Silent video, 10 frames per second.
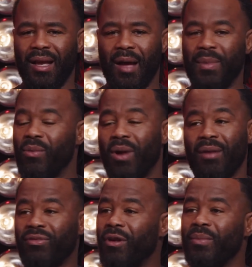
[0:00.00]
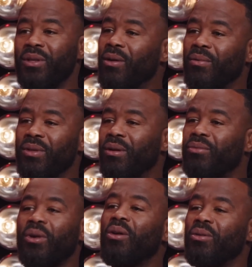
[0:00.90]
I mean, where I'm from, you don't you
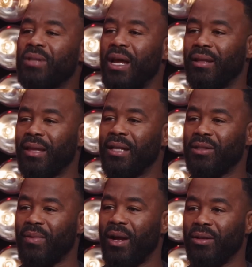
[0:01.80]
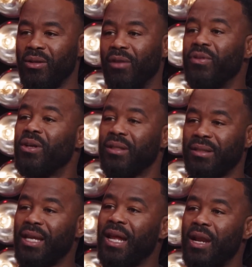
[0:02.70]
don't throw those kind of things around. You know, if you're gonna
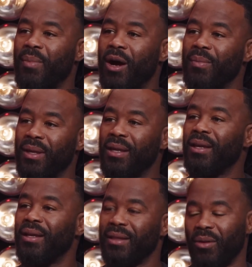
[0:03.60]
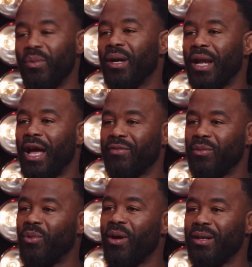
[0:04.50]
say that about me, then we're gonna have
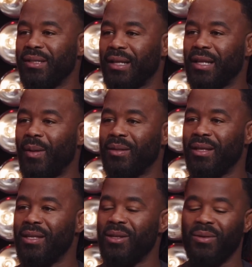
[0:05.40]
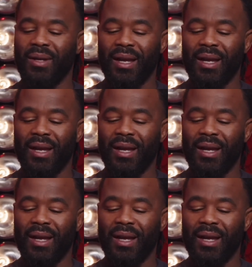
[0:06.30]
some words next time I see you.